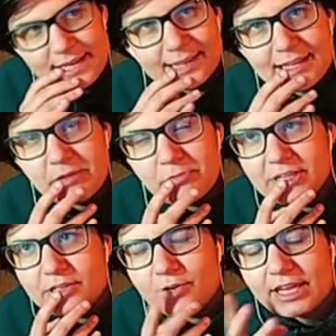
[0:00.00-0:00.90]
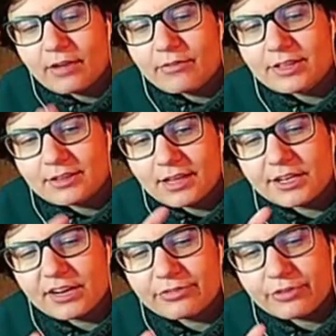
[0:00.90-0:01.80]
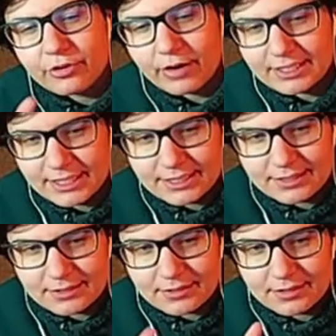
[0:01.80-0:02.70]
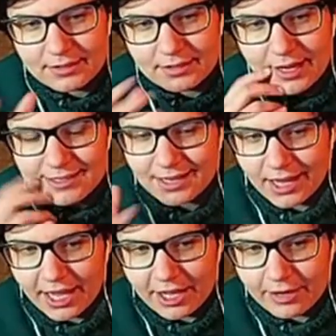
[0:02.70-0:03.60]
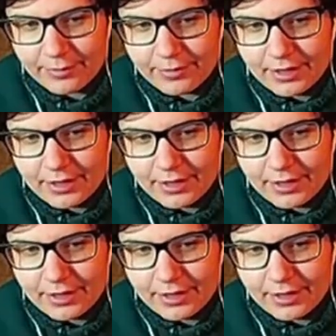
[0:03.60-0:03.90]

think we don't give it enough credit as a game,